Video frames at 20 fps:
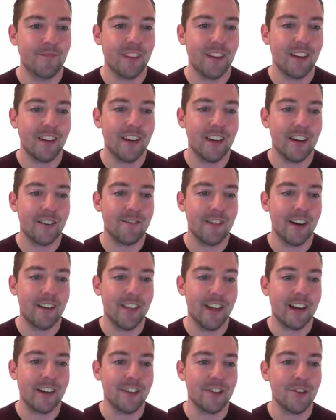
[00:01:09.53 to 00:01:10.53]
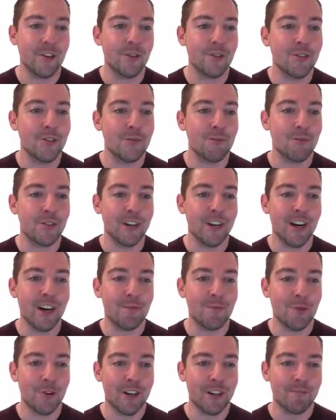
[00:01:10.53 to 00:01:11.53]
Okay, I found that Contoso
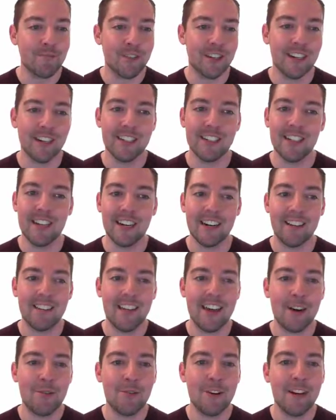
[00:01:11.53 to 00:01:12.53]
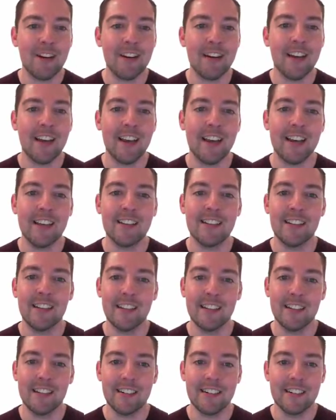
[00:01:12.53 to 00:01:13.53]
pre-onboarding. I'm Going to select that one and
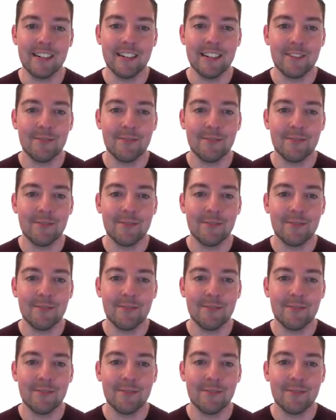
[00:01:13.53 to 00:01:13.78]
delete.